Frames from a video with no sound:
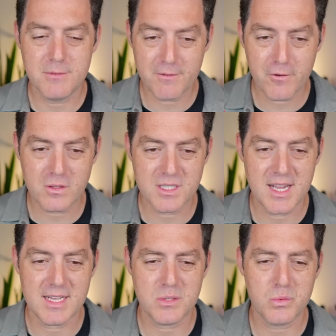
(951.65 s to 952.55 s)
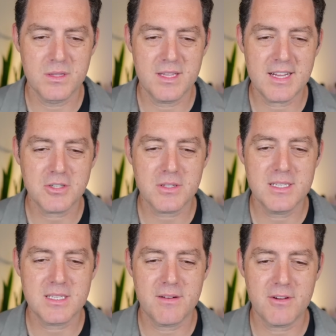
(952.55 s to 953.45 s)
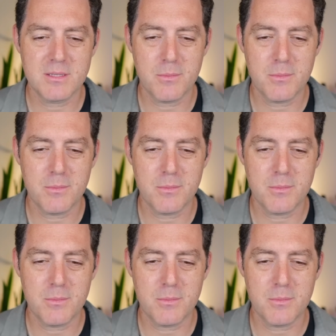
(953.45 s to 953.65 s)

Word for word: difficult tasks will naturally incentivize